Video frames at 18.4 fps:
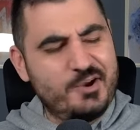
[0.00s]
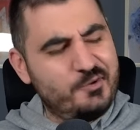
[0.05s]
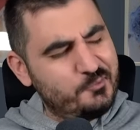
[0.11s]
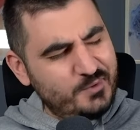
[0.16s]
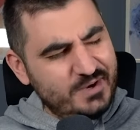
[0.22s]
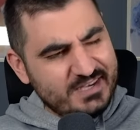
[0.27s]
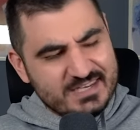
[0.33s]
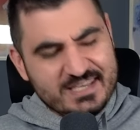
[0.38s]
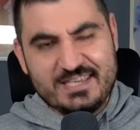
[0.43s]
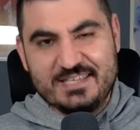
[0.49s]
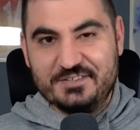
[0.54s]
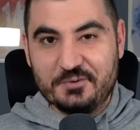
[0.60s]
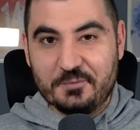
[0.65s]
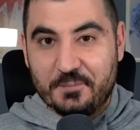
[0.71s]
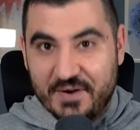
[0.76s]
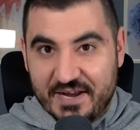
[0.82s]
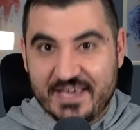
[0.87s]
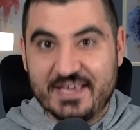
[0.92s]
We need
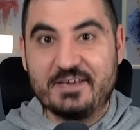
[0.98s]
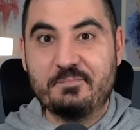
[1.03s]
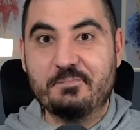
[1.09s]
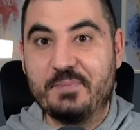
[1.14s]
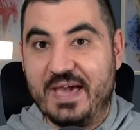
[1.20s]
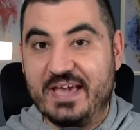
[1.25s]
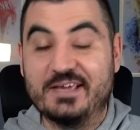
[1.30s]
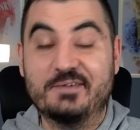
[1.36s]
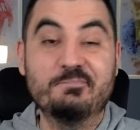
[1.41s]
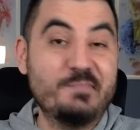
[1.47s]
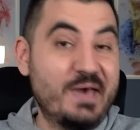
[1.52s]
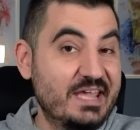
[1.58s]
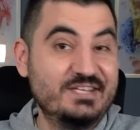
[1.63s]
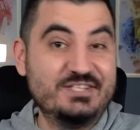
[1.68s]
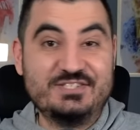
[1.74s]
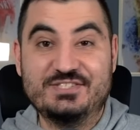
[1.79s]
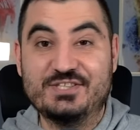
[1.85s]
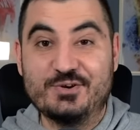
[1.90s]
to bring back
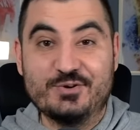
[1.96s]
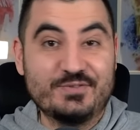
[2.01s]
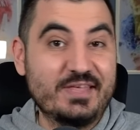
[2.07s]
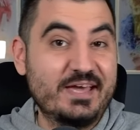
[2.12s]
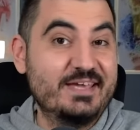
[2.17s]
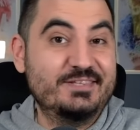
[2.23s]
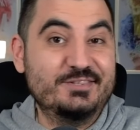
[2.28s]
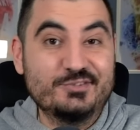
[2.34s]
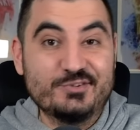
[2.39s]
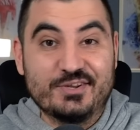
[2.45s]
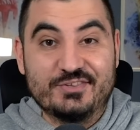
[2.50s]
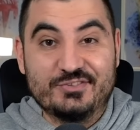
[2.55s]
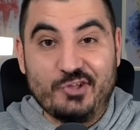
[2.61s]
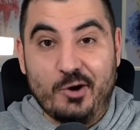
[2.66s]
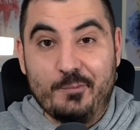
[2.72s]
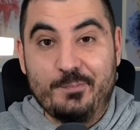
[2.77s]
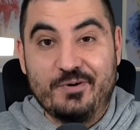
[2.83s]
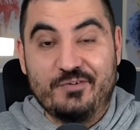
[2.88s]
Manchester United to the
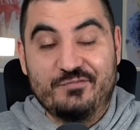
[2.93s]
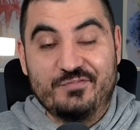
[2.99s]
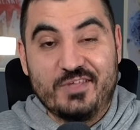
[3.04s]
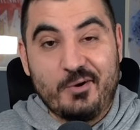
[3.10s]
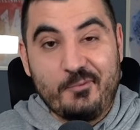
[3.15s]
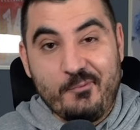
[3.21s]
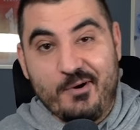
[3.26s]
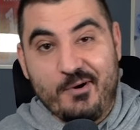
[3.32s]
top of the